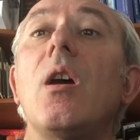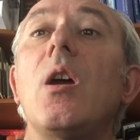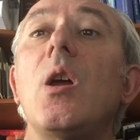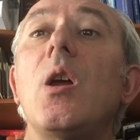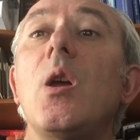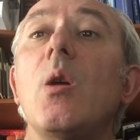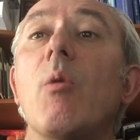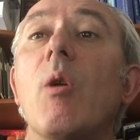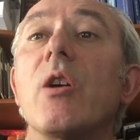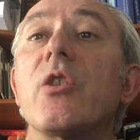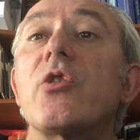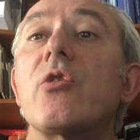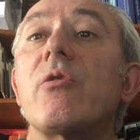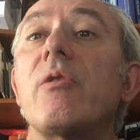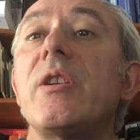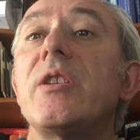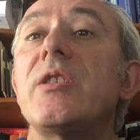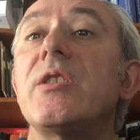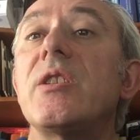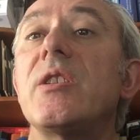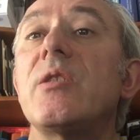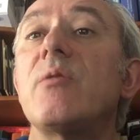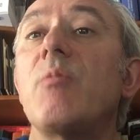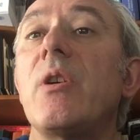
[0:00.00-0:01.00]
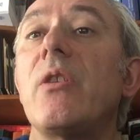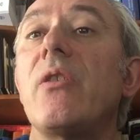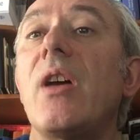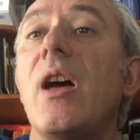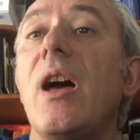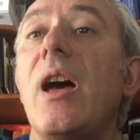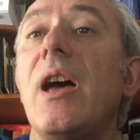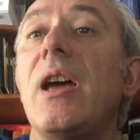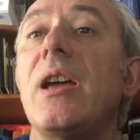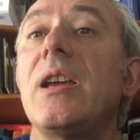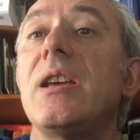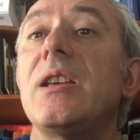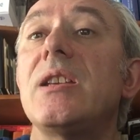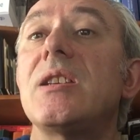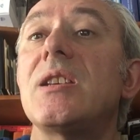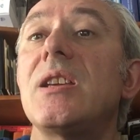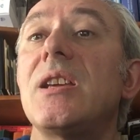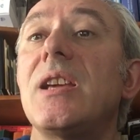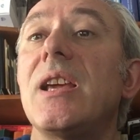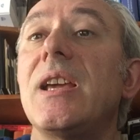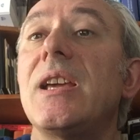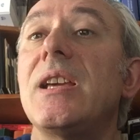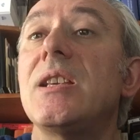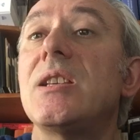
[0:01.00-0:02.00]
who are treated with
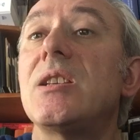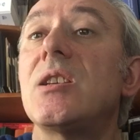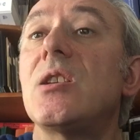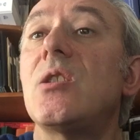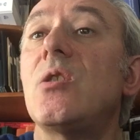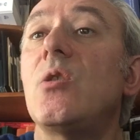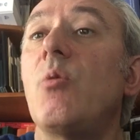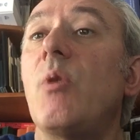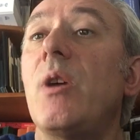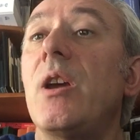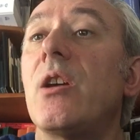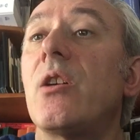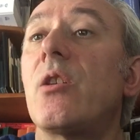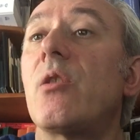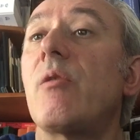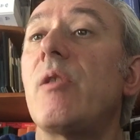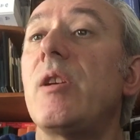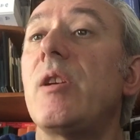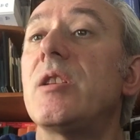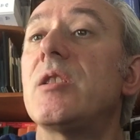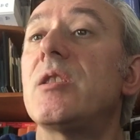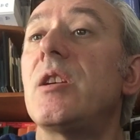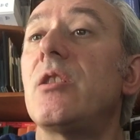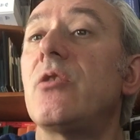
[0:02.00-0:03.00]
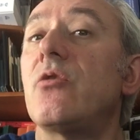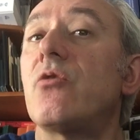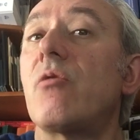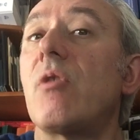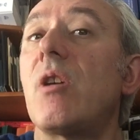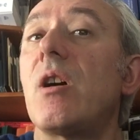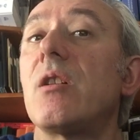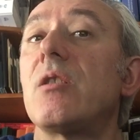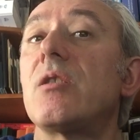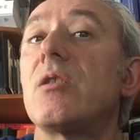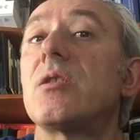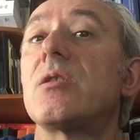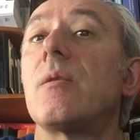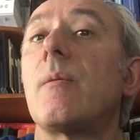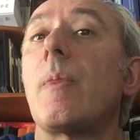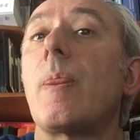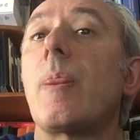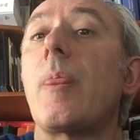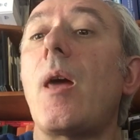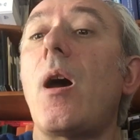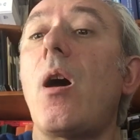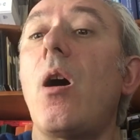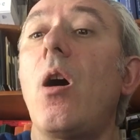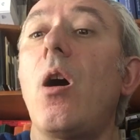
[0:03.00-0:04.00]
ACE2 increasing drugs
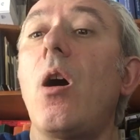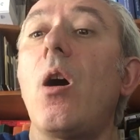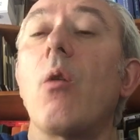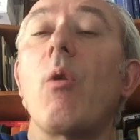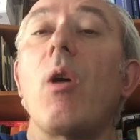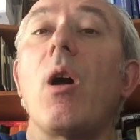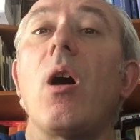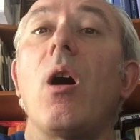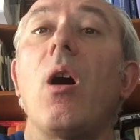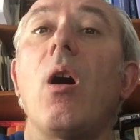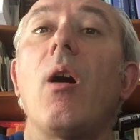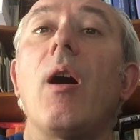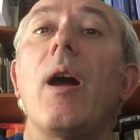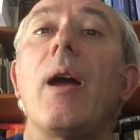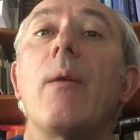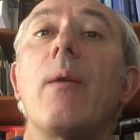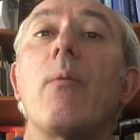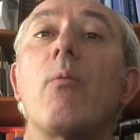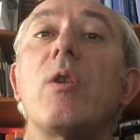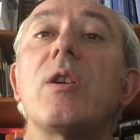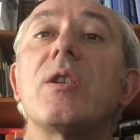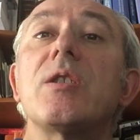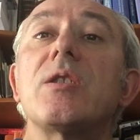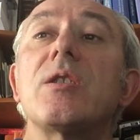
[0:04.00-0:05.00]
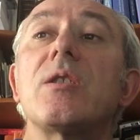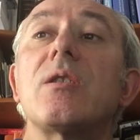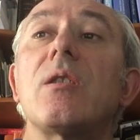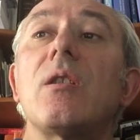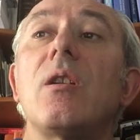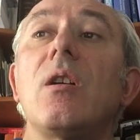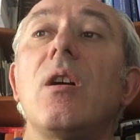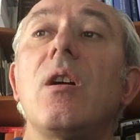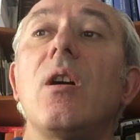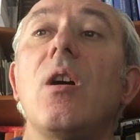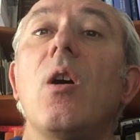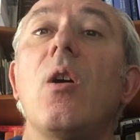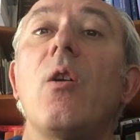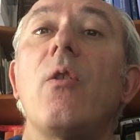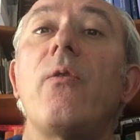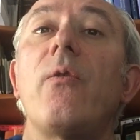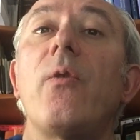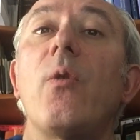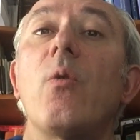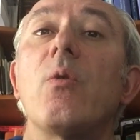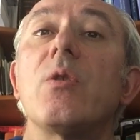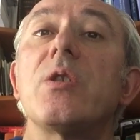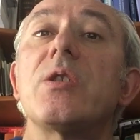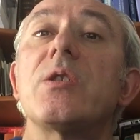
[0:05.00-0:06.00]
are at higher risk
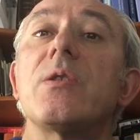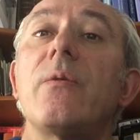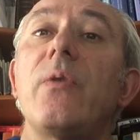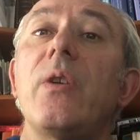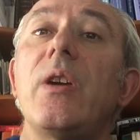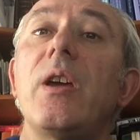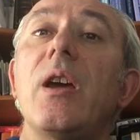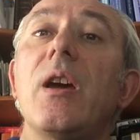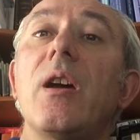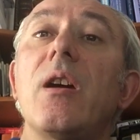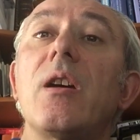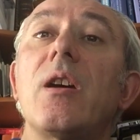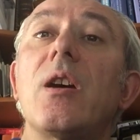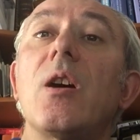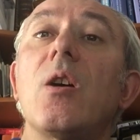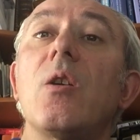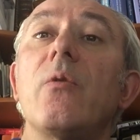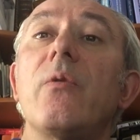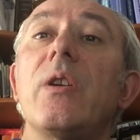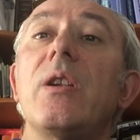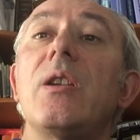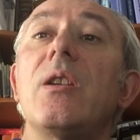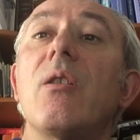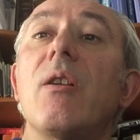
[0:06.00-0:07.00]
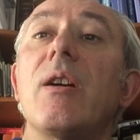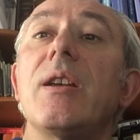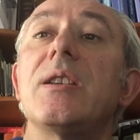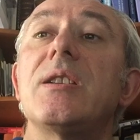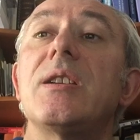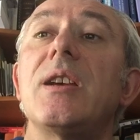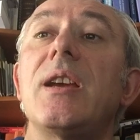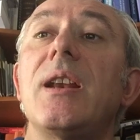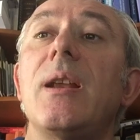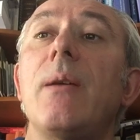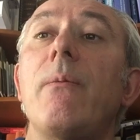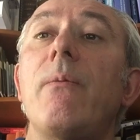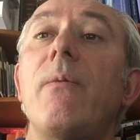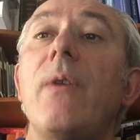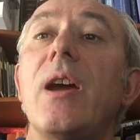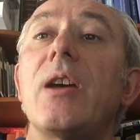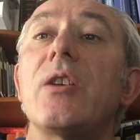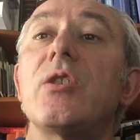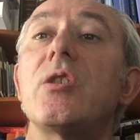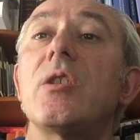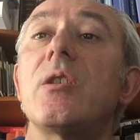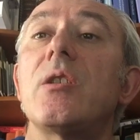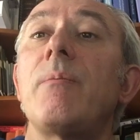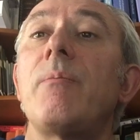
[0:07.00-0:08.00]
for severe COVID-19
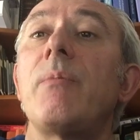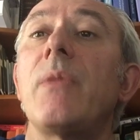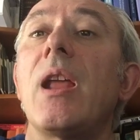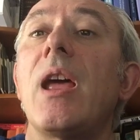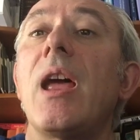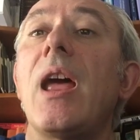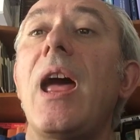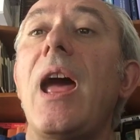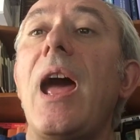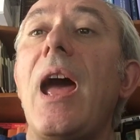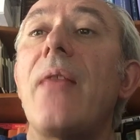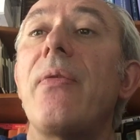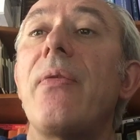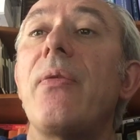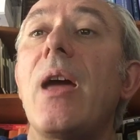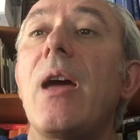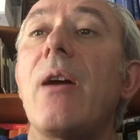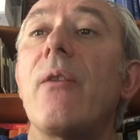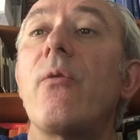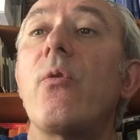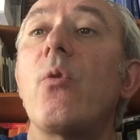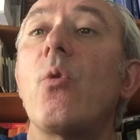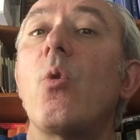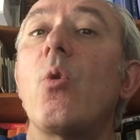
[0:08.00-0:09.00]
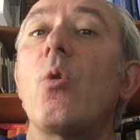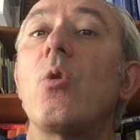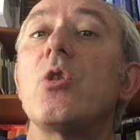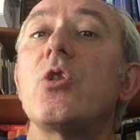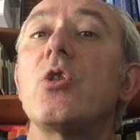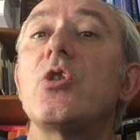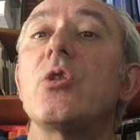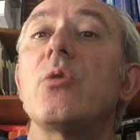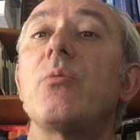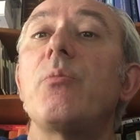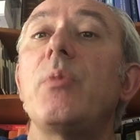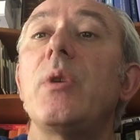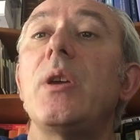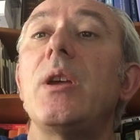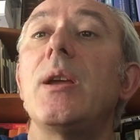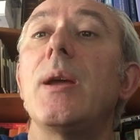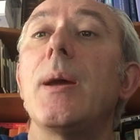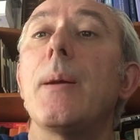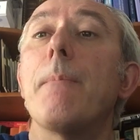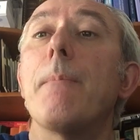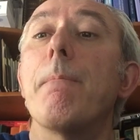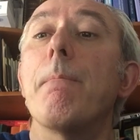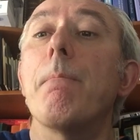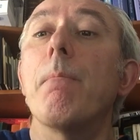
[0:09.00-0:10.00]
infection and therefore should be
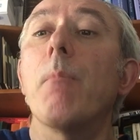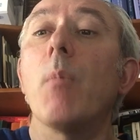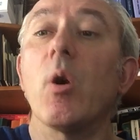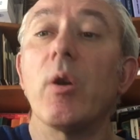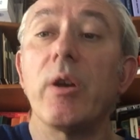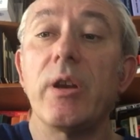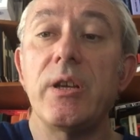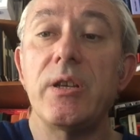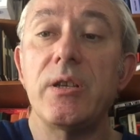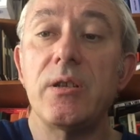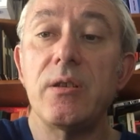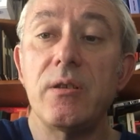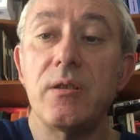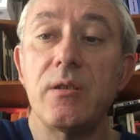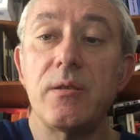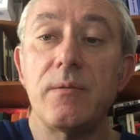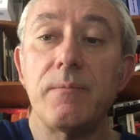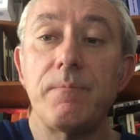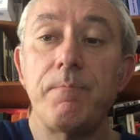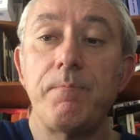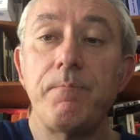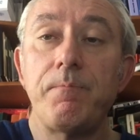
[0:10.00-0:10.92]
monitored."